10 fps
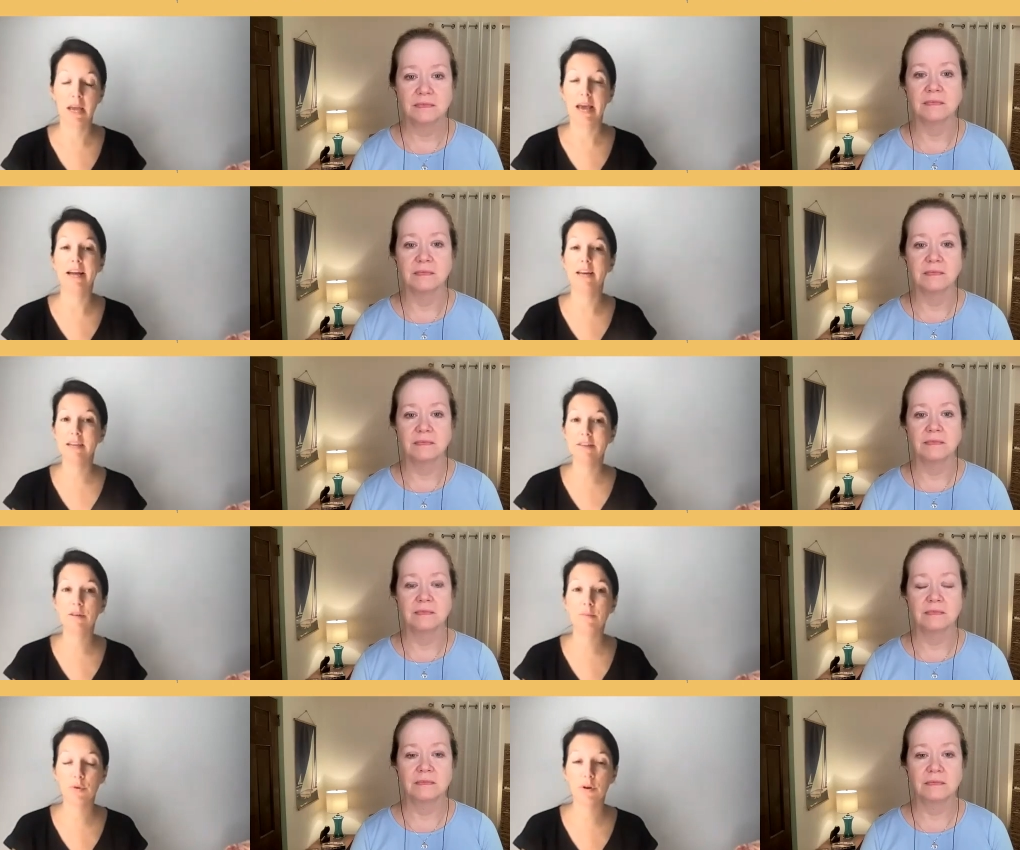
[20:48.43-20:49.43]
Speaker 1: Mm-hmm. And it's
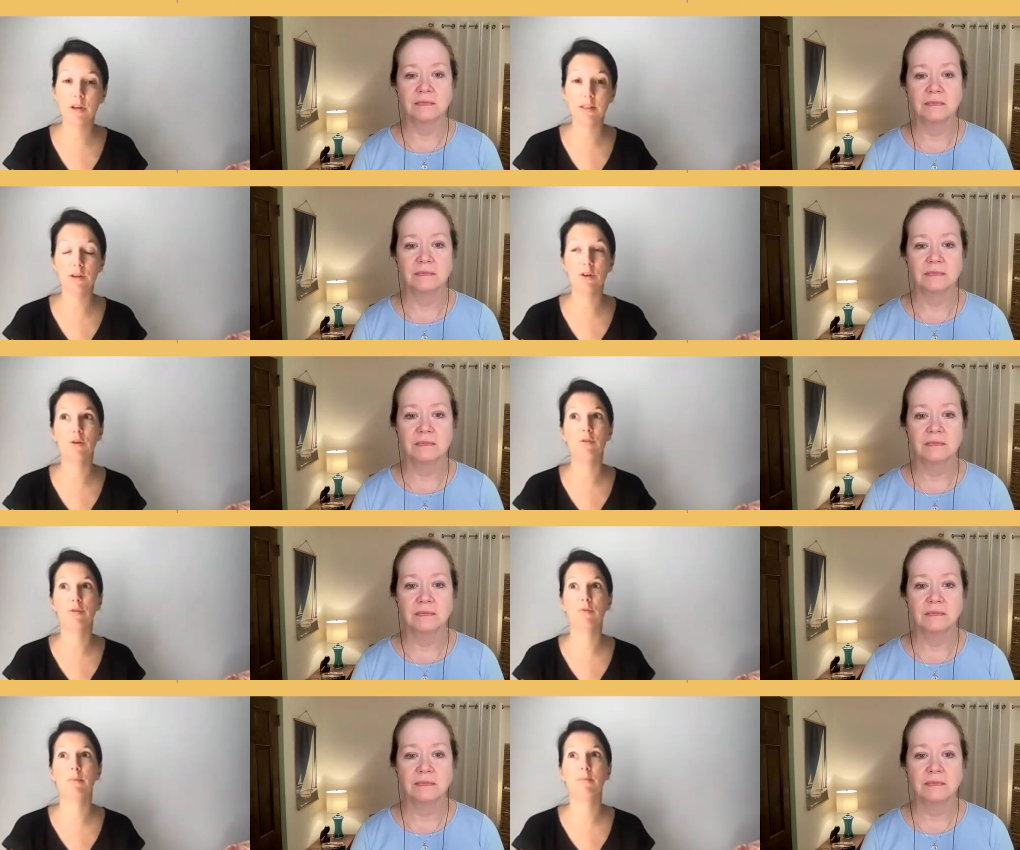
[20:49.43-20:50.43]
important that your
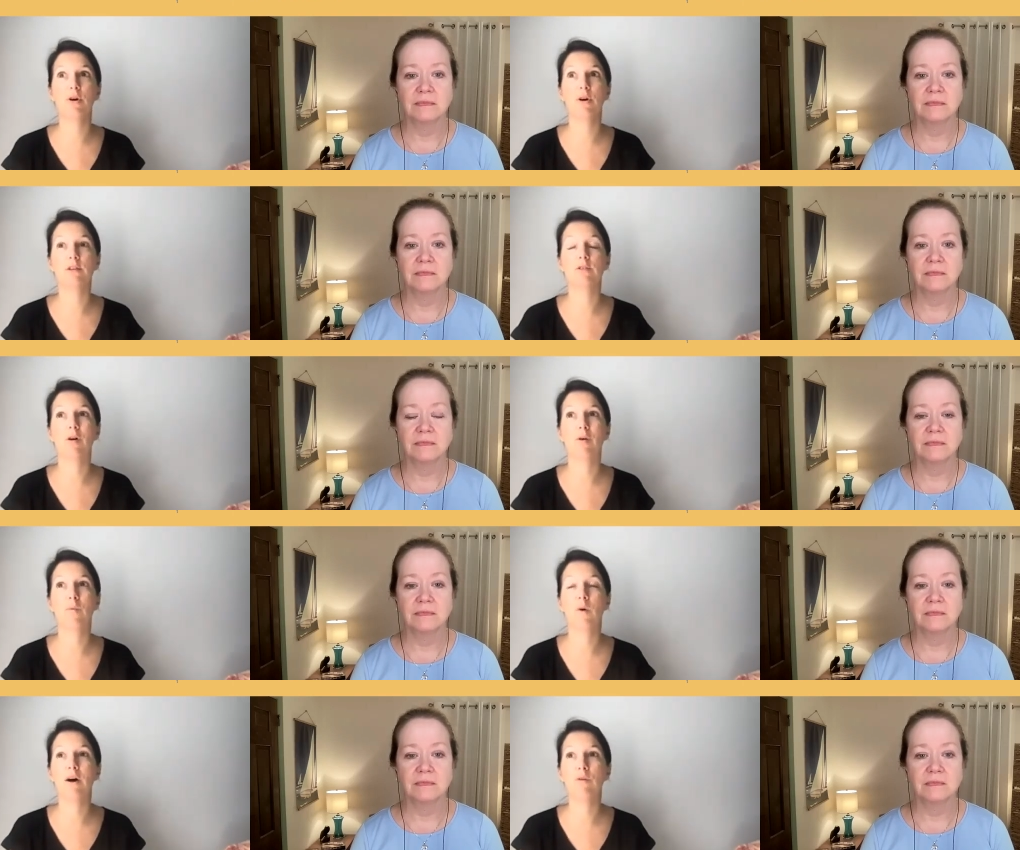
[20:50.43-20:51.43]
three books
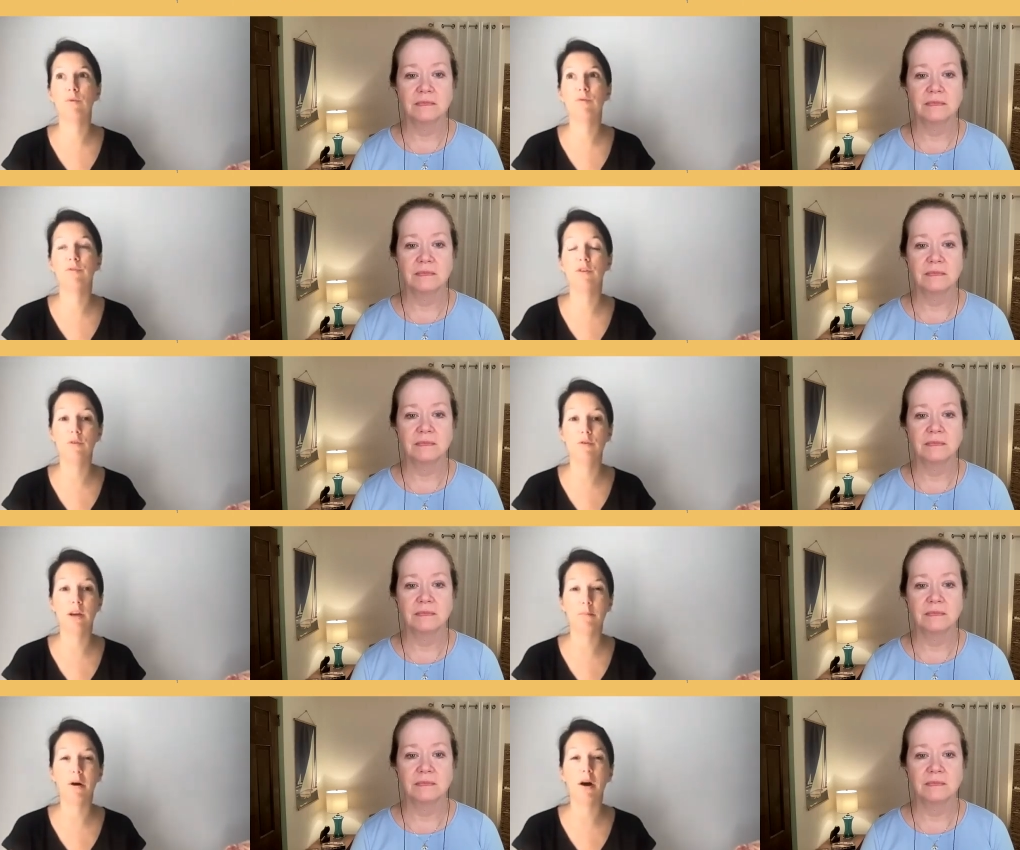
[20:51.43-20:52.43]
are well reviewed
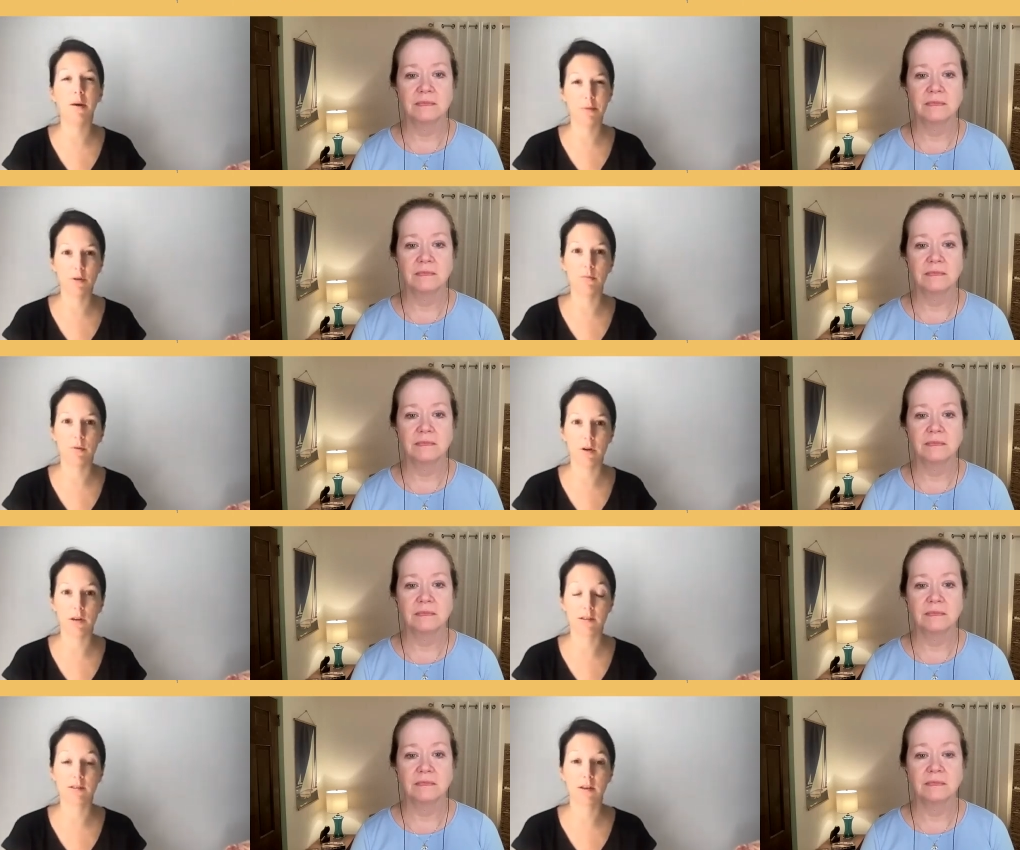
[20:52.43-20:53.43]
and popular
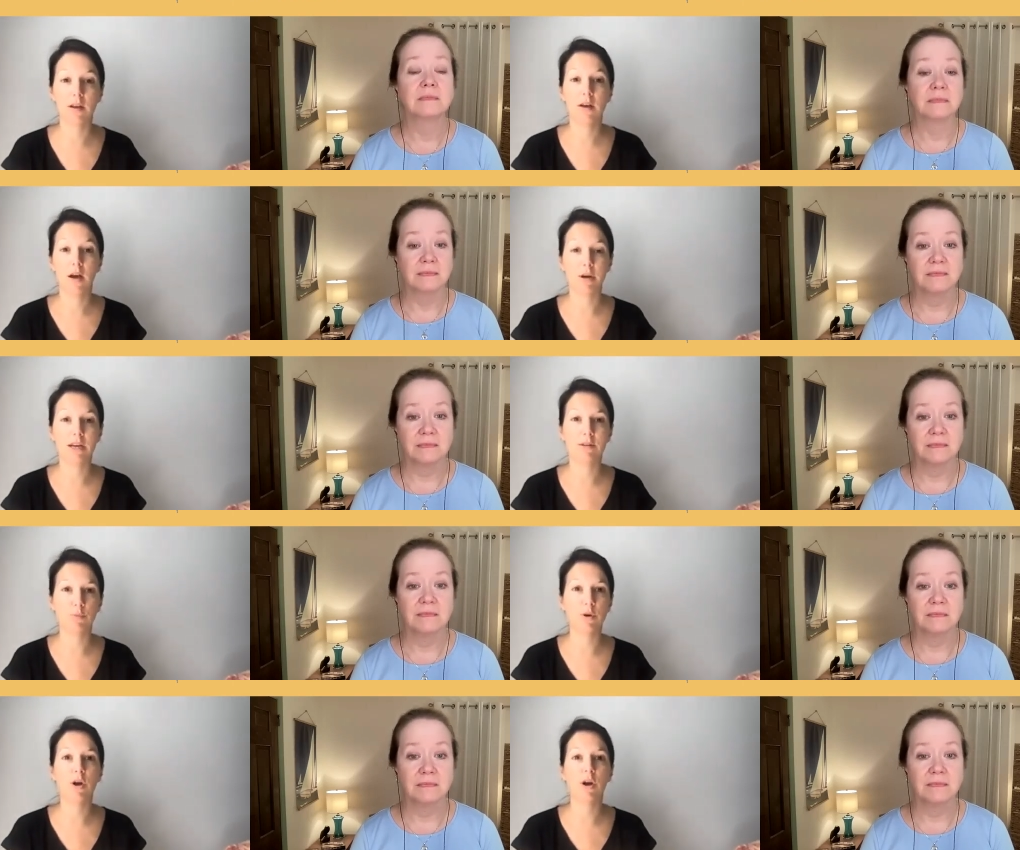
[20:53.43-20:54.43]
books
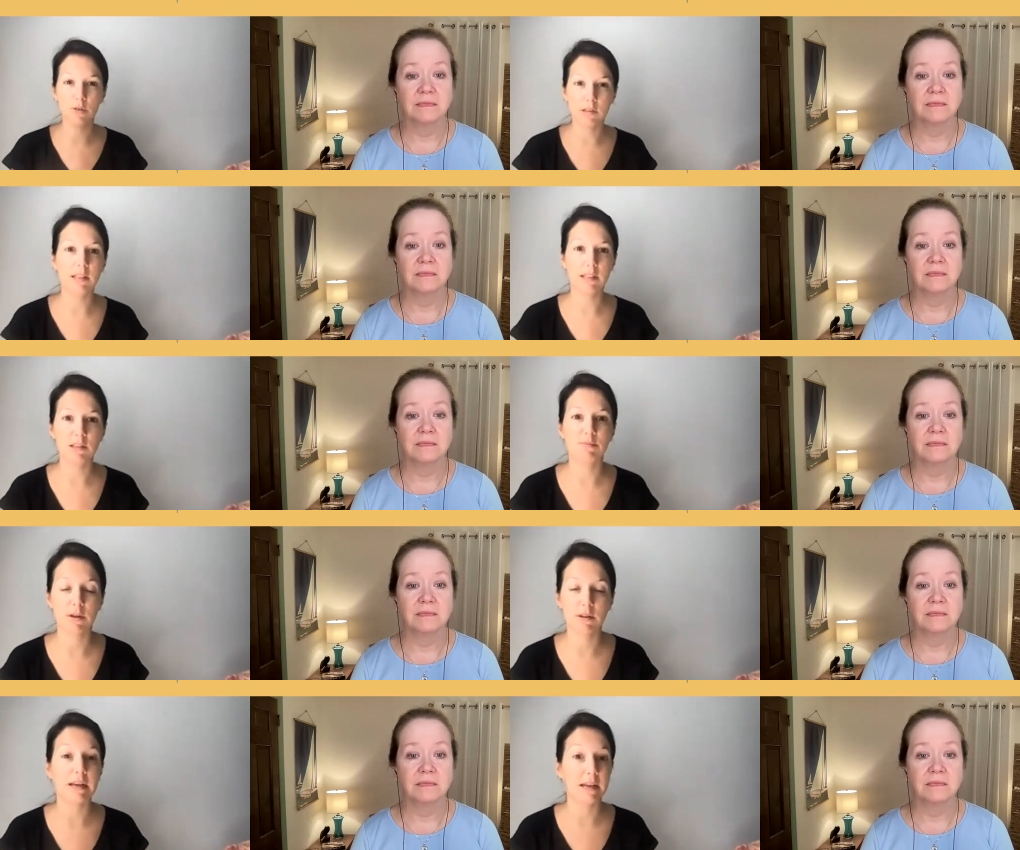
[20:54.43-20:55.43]
because we are using these
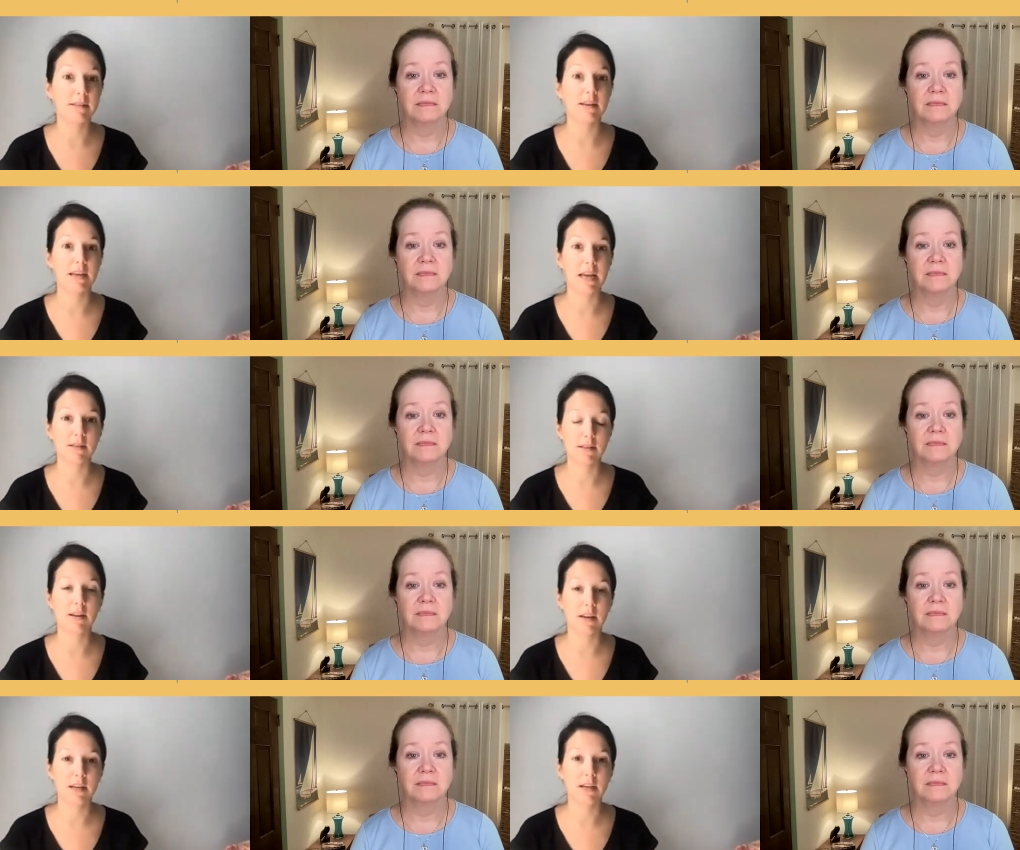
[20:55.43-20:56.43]
books like as a case
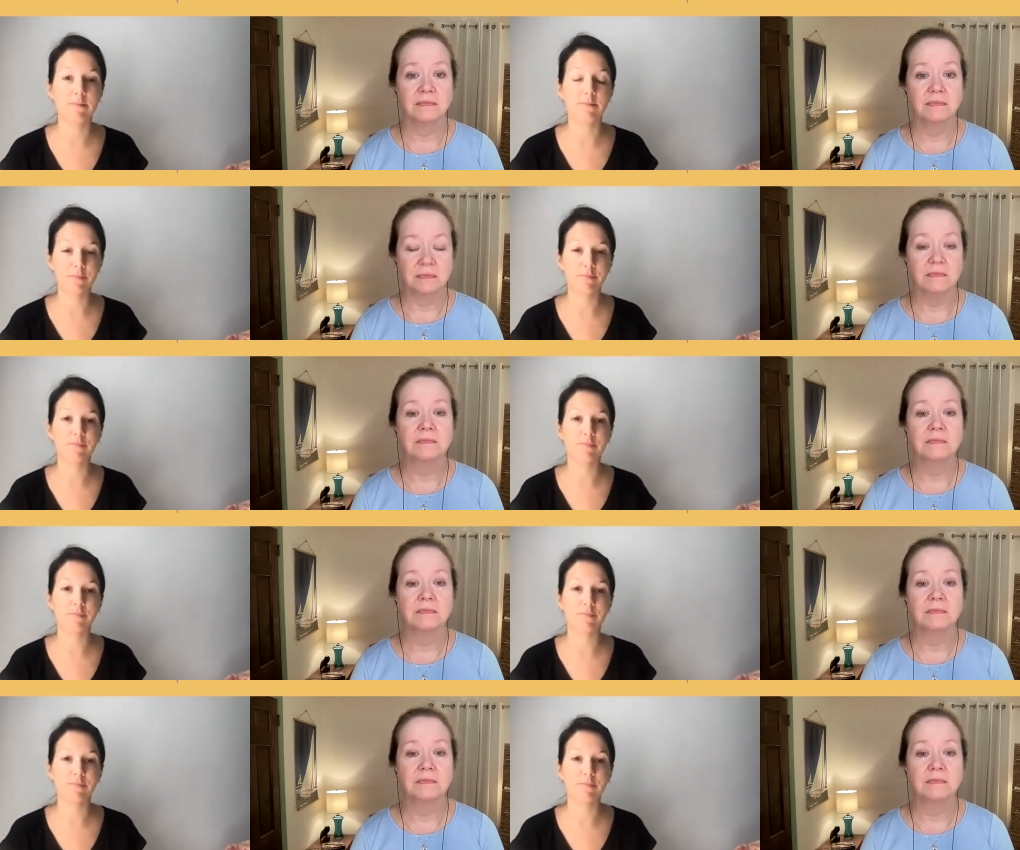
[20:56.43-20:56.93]
study.